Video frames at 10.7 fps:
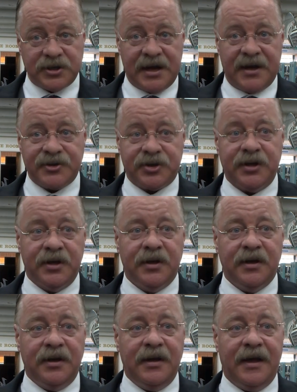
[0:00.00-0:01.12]
task
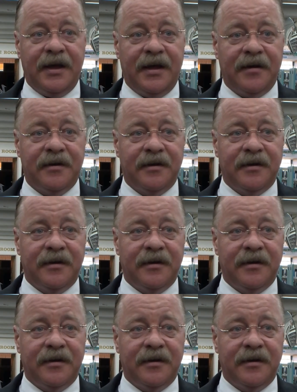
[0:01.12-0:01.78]
he had.